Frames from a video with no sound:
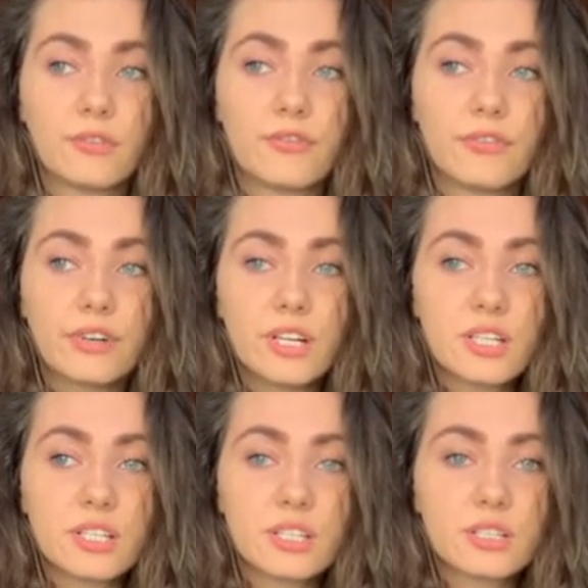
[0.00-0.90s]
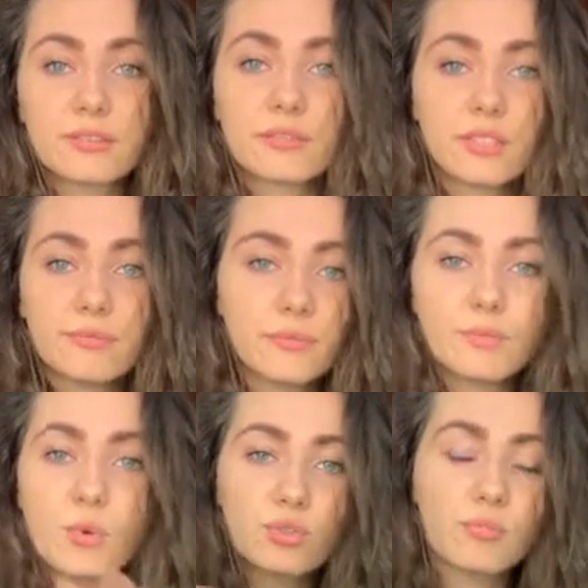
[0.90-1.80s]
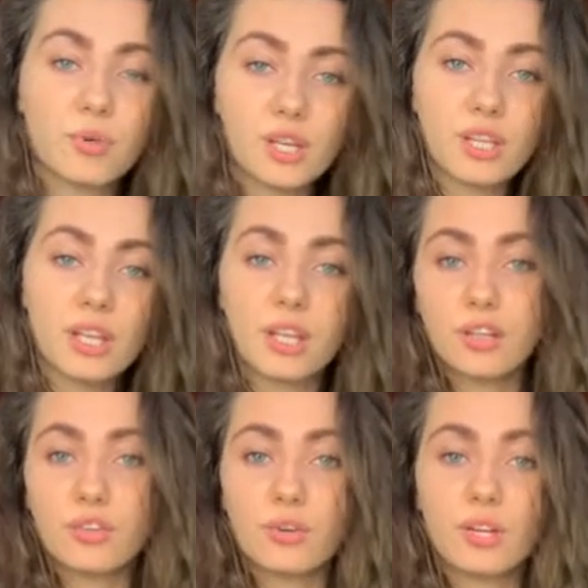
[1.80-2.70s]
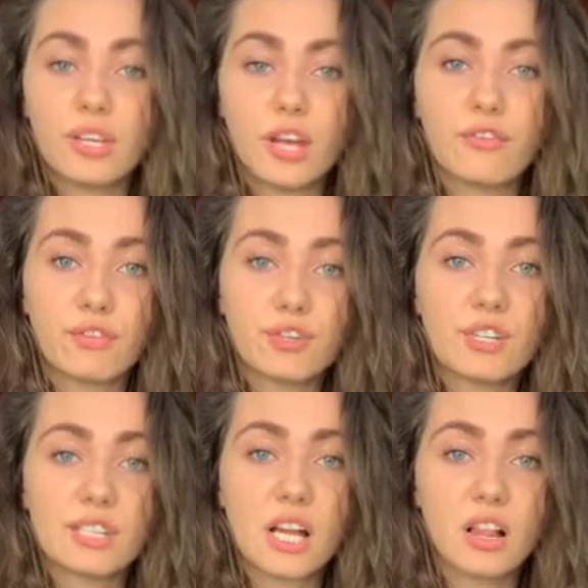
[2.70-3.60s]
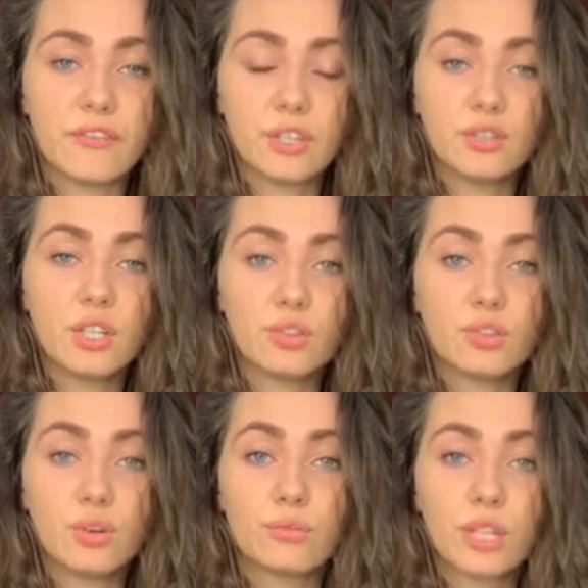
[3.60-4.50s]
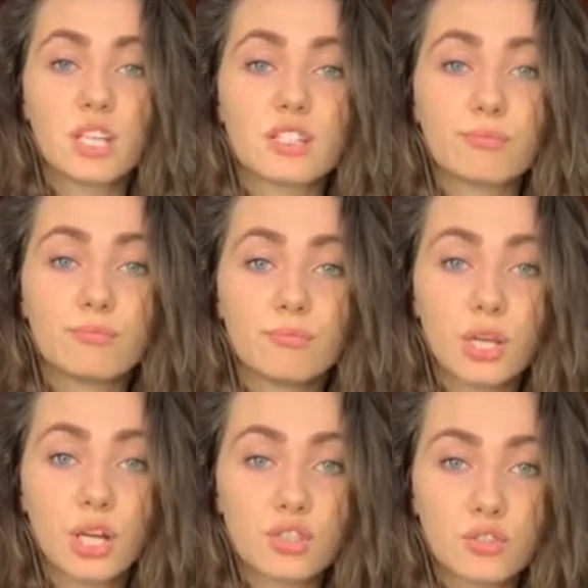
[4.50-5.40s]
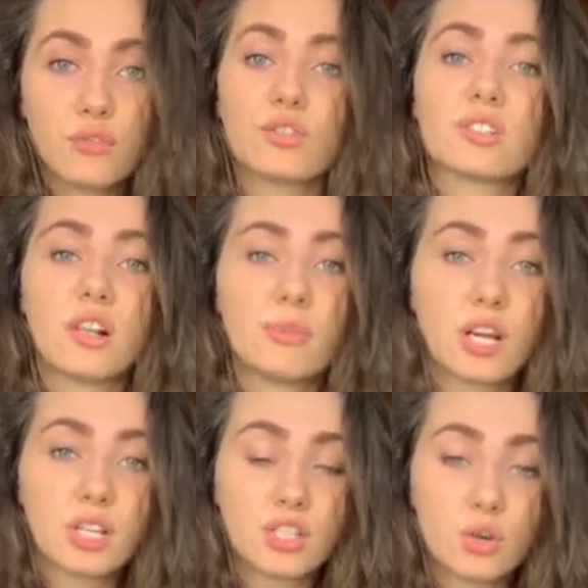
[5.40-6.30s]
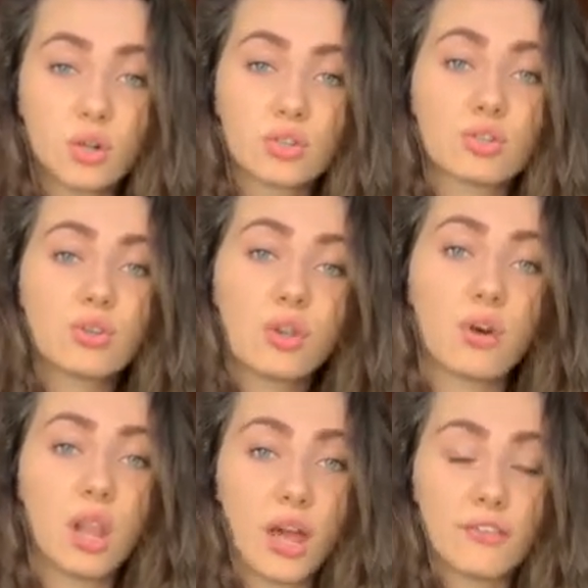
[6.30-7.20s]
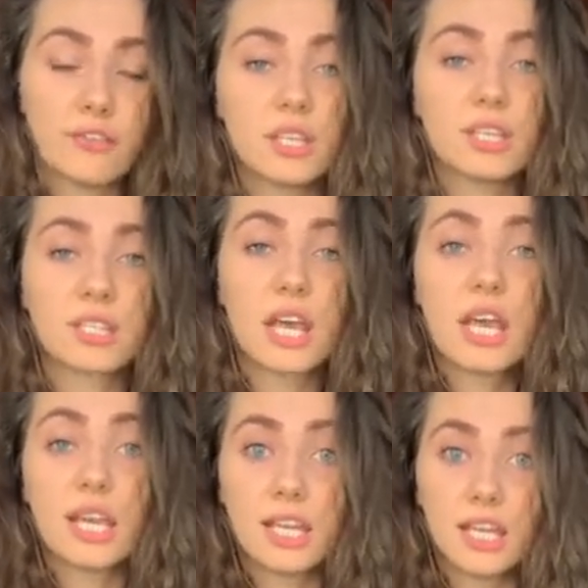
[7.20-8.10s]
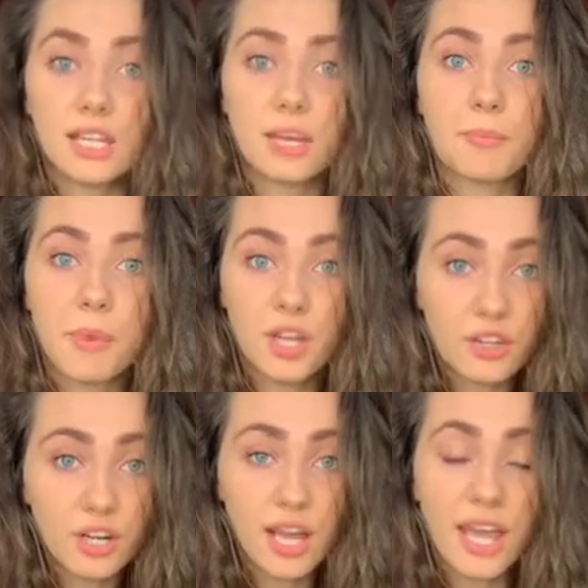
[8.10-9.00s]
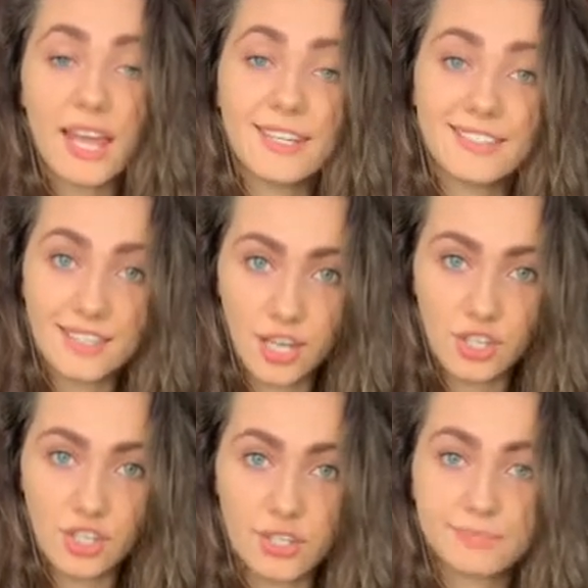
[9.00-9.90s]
first, the most important thing, that you are there for yourself, and you need to know things because of yourself, because also your life is in matter and it's danger.